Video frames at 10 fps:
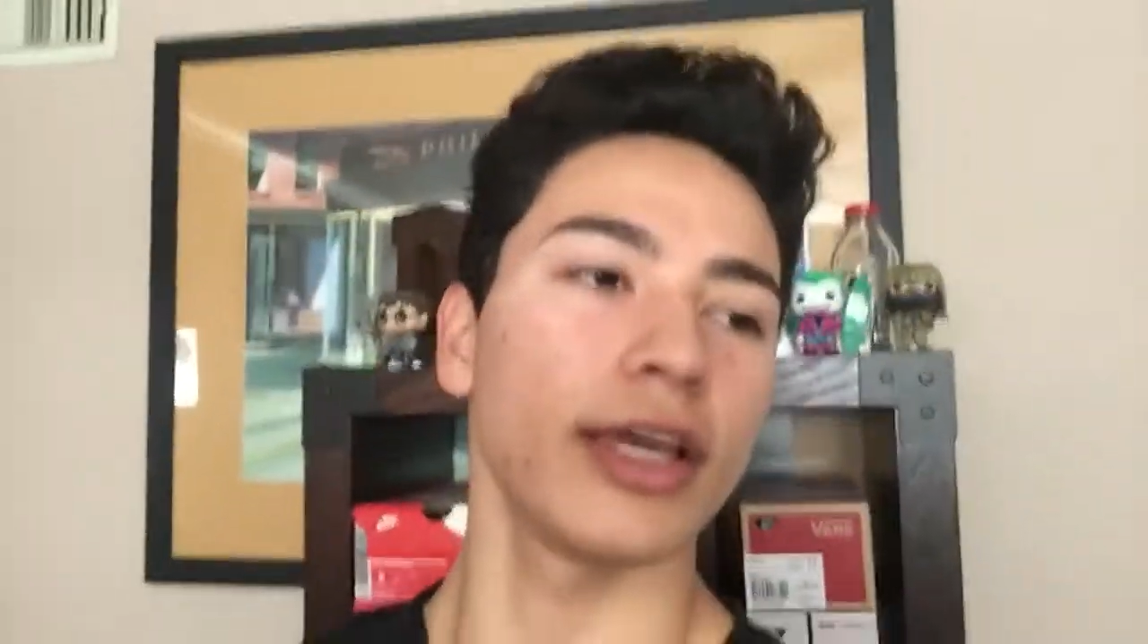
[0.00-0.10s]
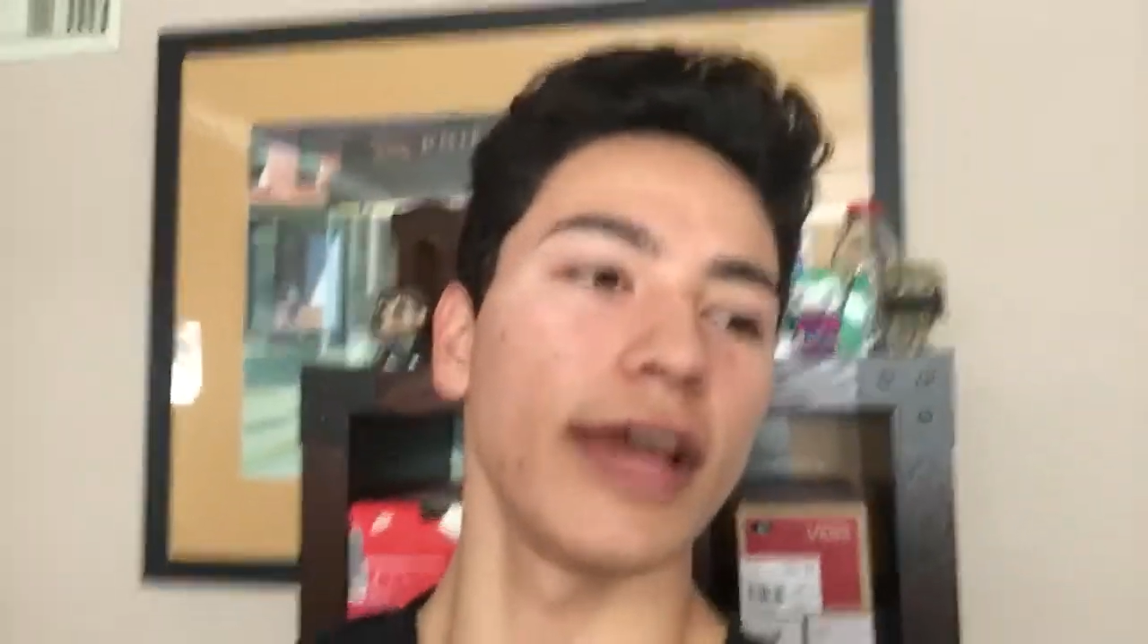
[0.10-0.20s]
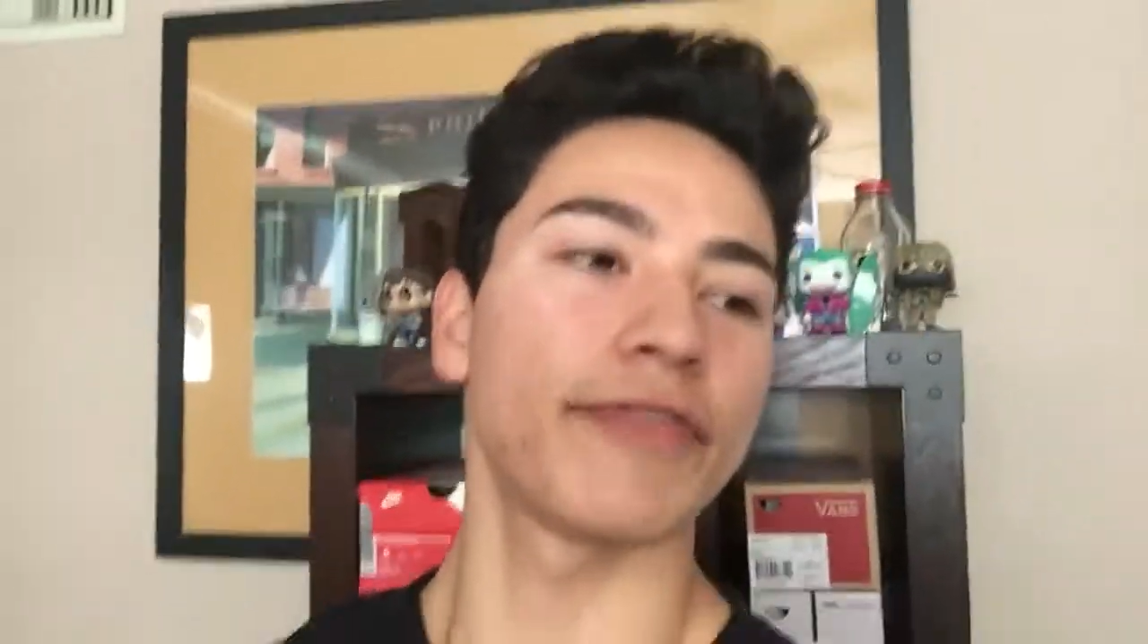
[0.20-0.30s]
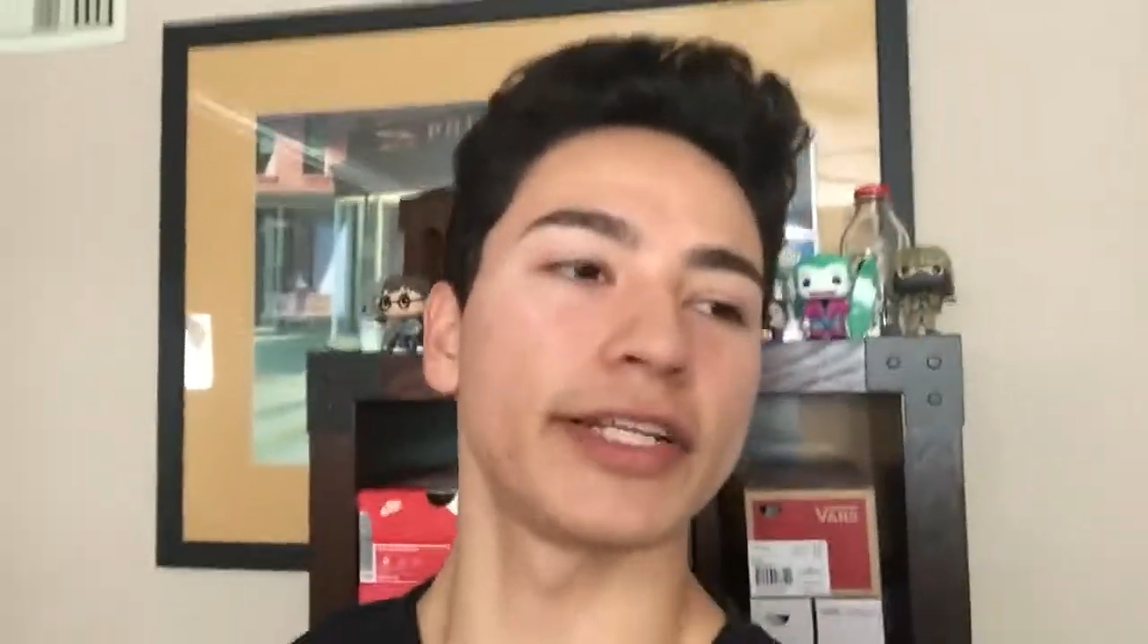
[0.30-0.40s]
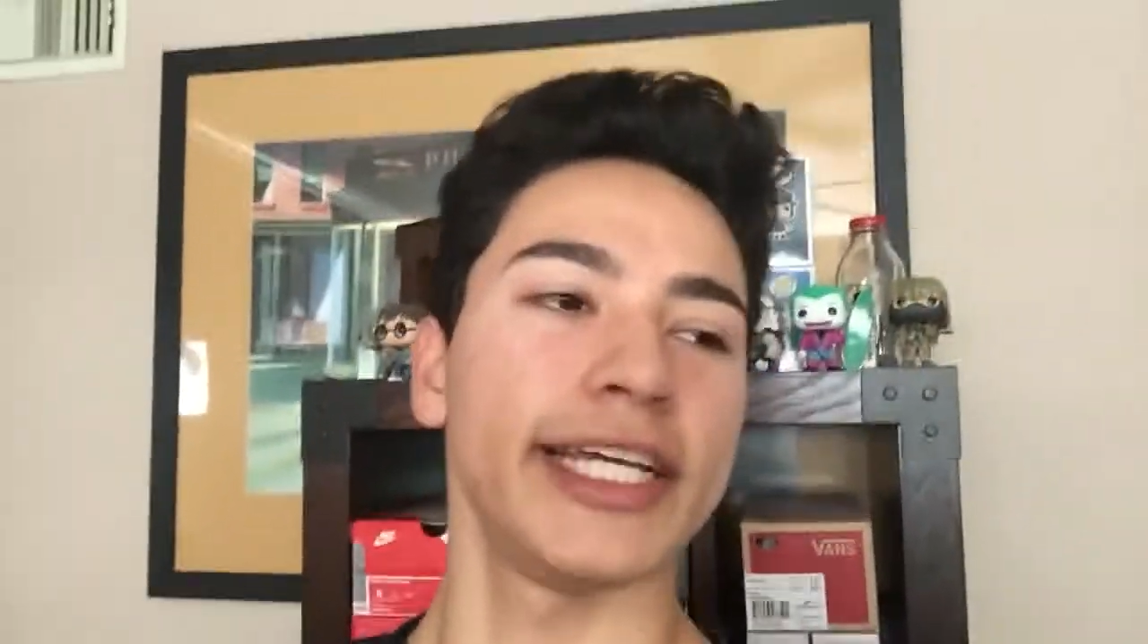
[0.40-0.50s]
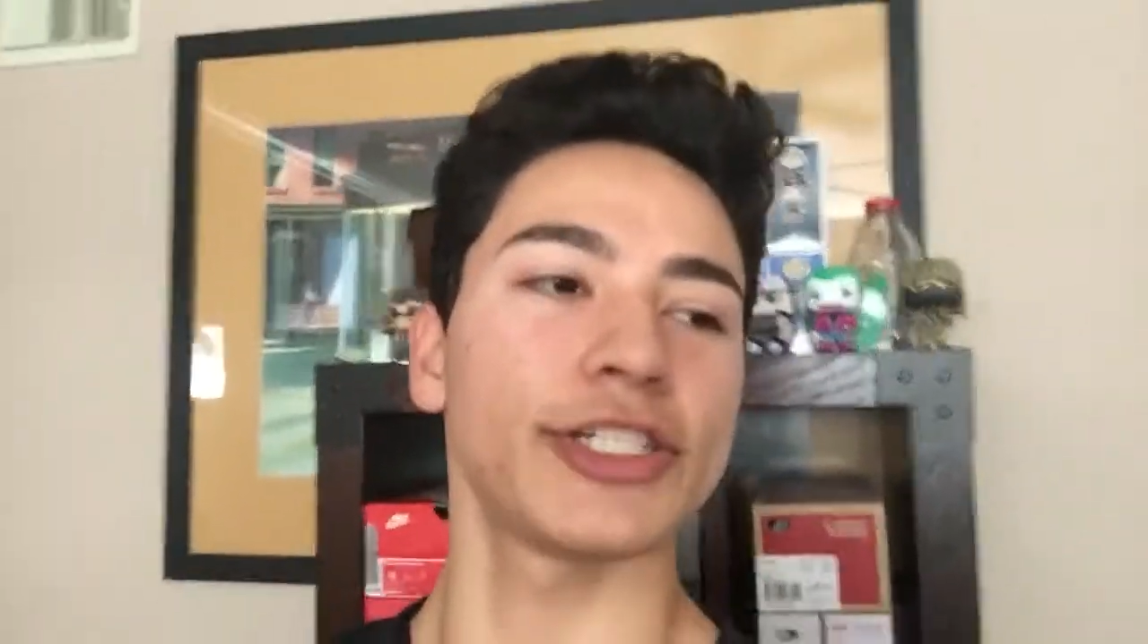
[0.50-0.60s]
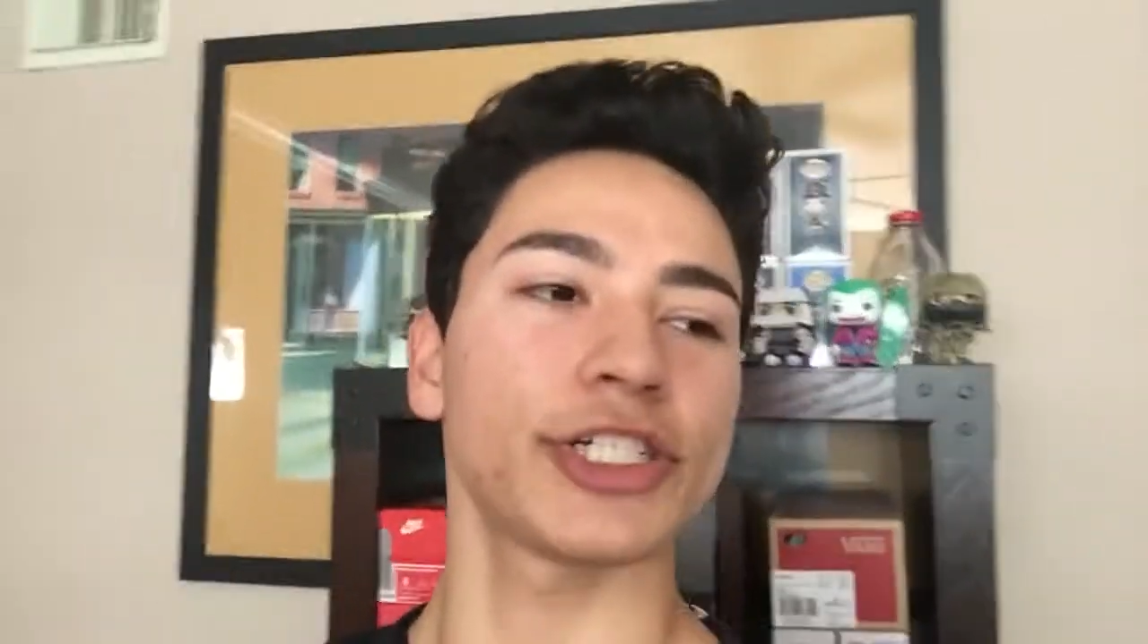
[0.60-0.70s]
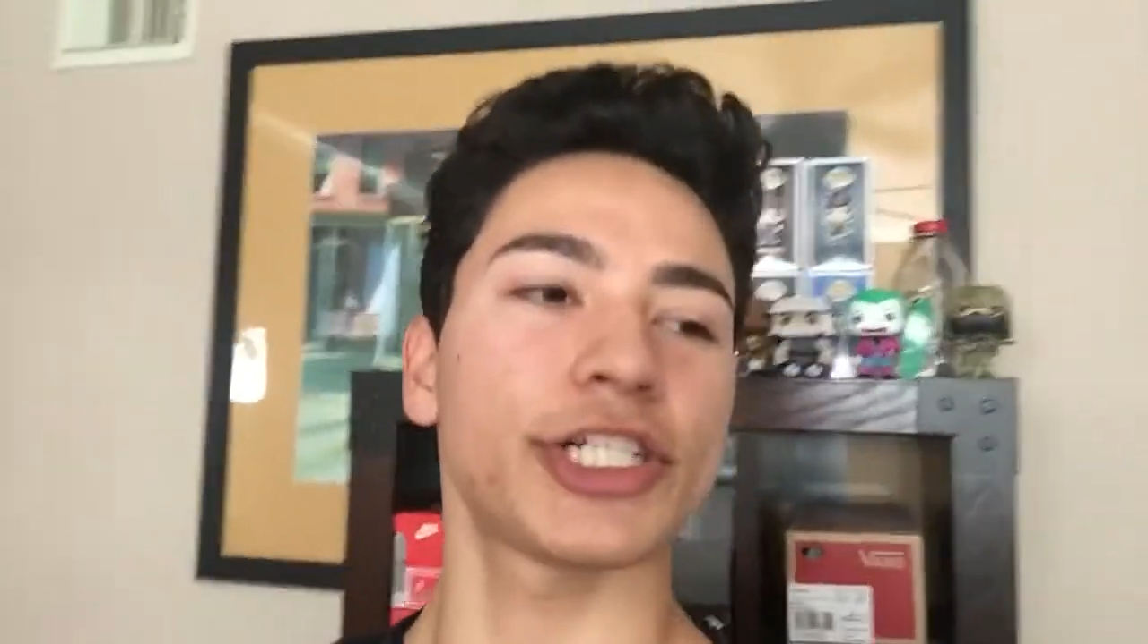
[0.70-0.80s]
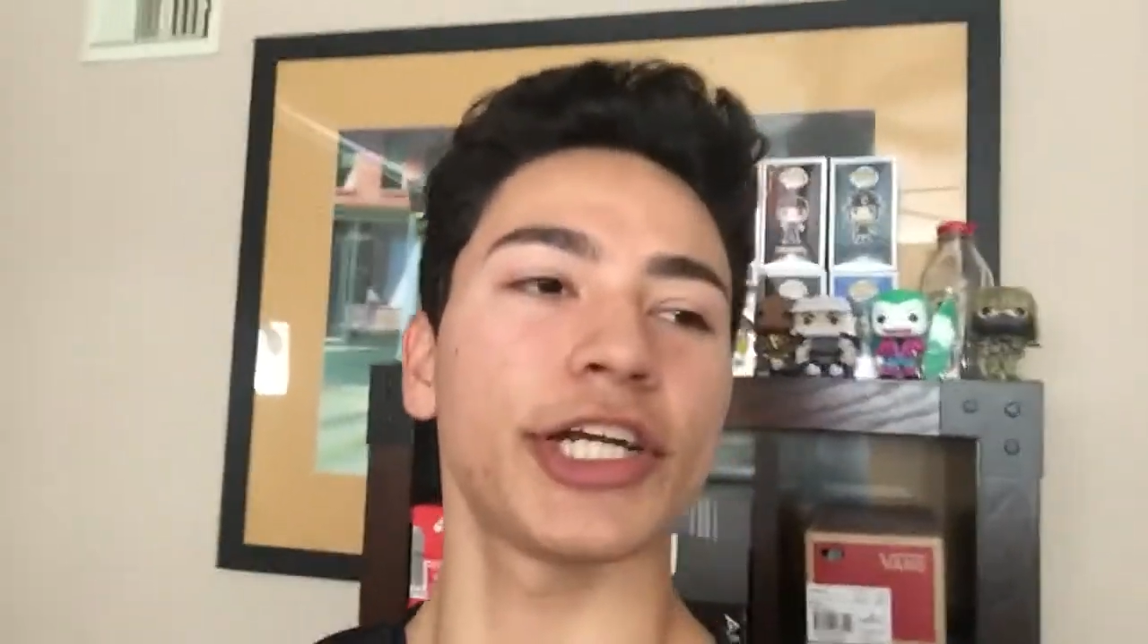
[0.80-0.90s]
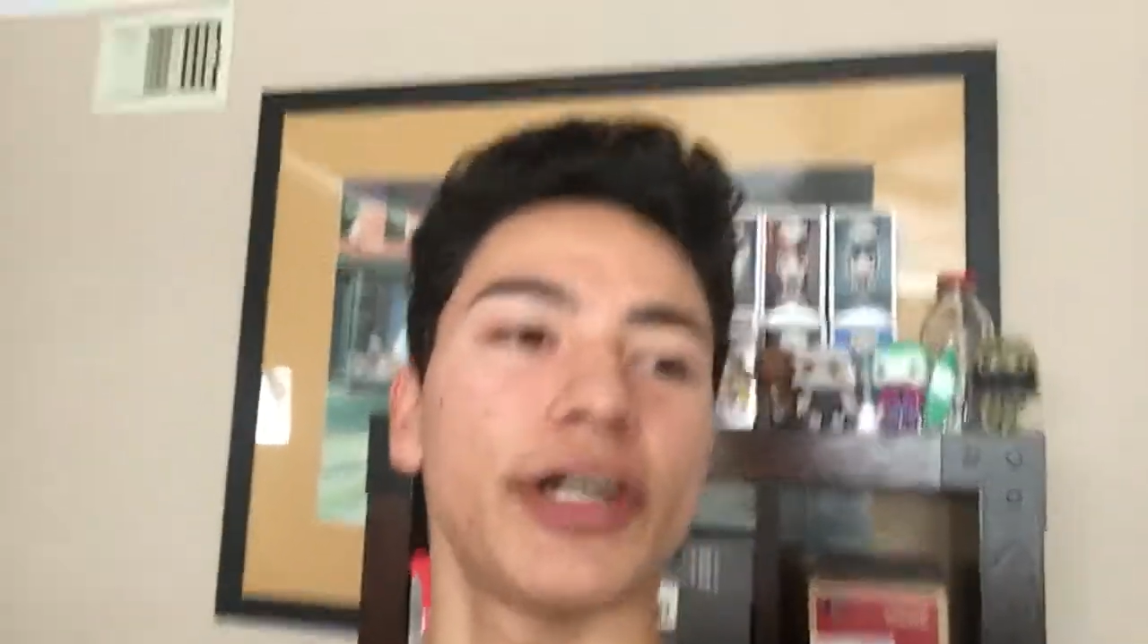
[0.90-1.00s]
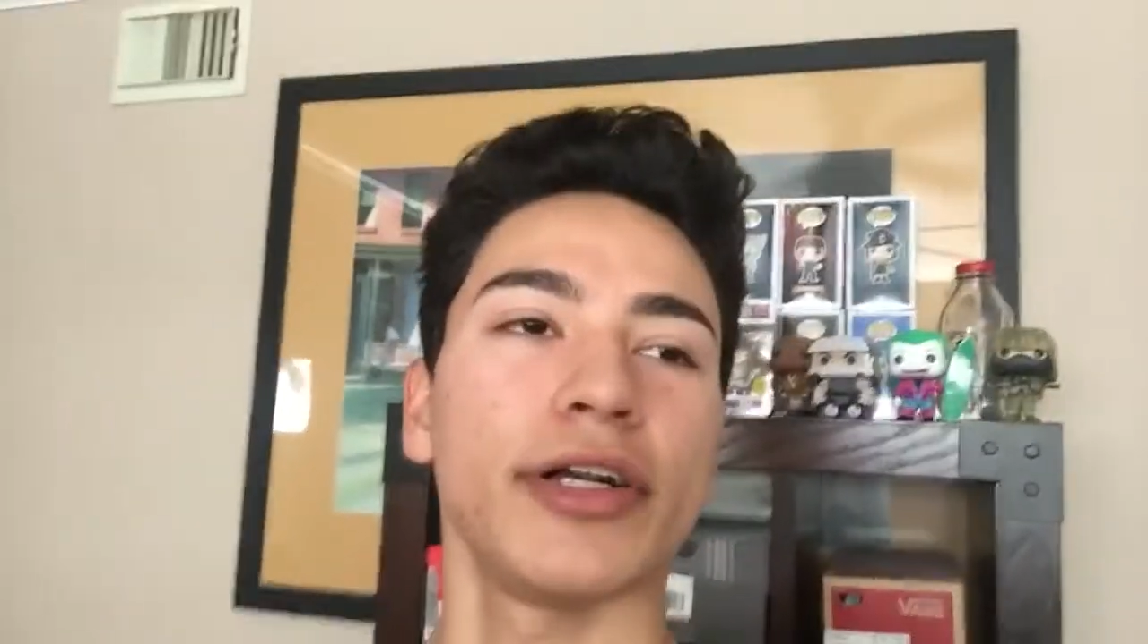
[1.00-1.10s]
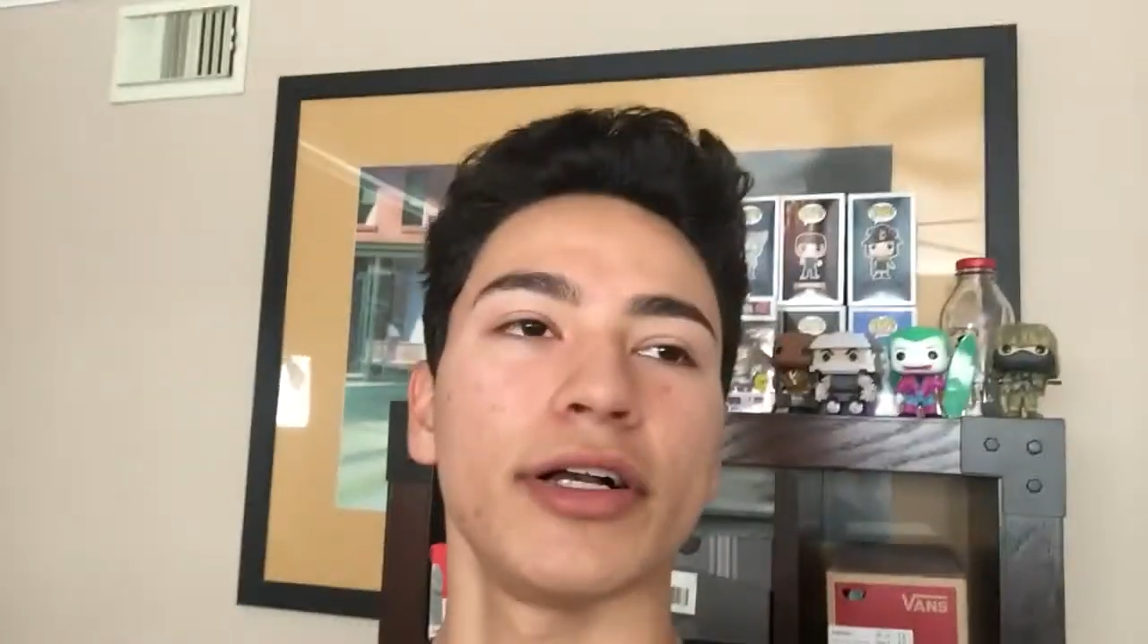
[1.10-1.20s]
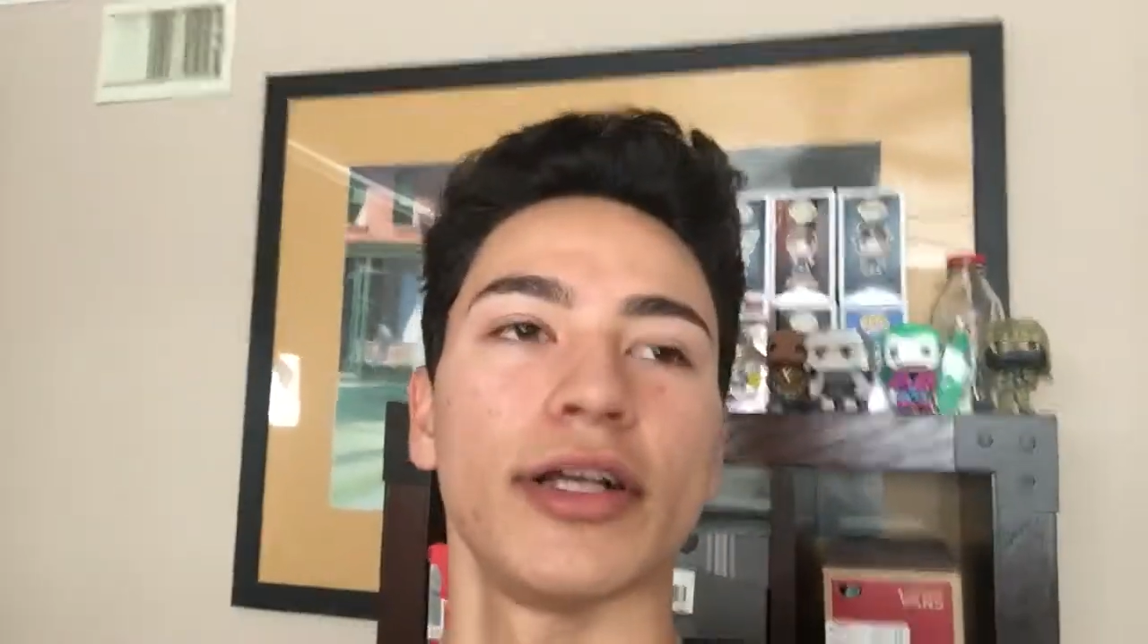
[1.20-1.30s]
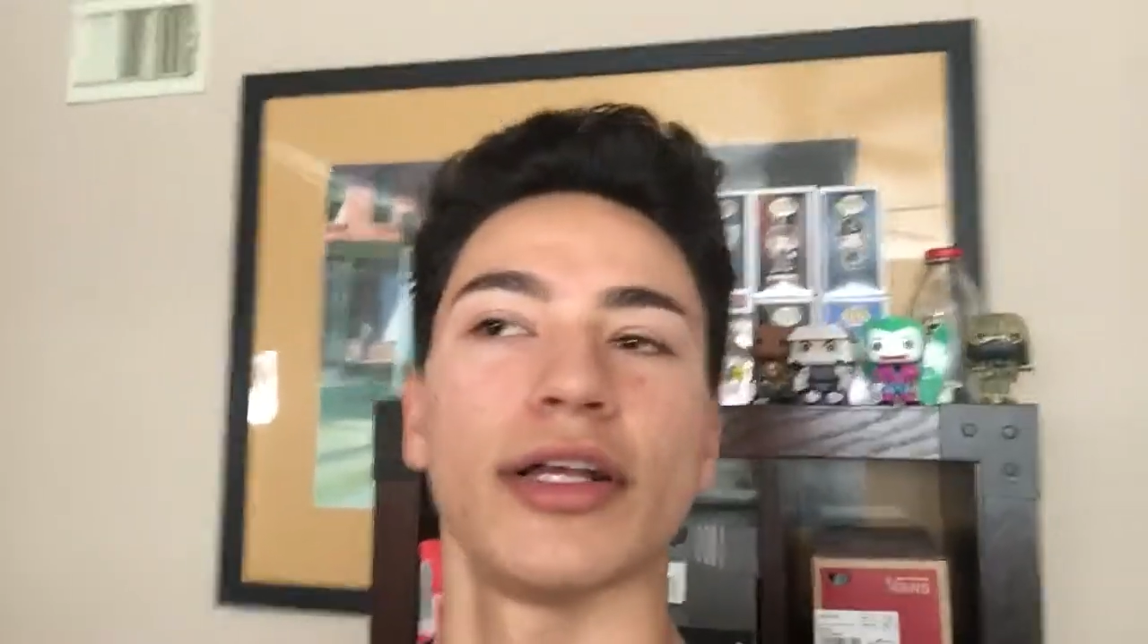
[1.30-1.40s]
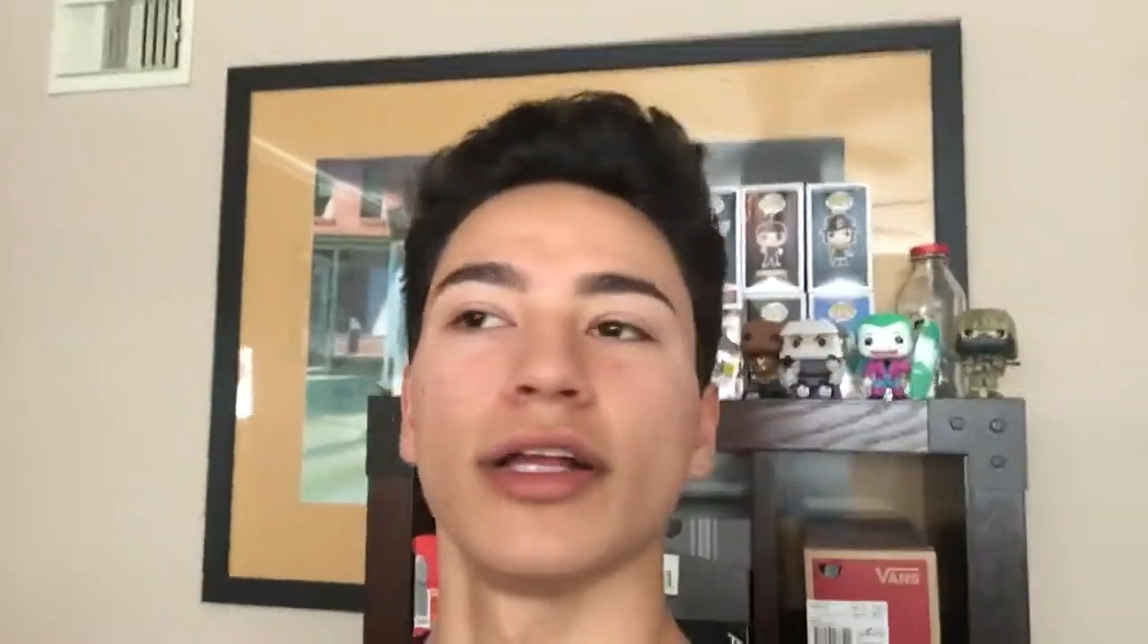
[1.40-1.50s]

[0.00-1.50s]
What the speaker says: if the teacher's chill,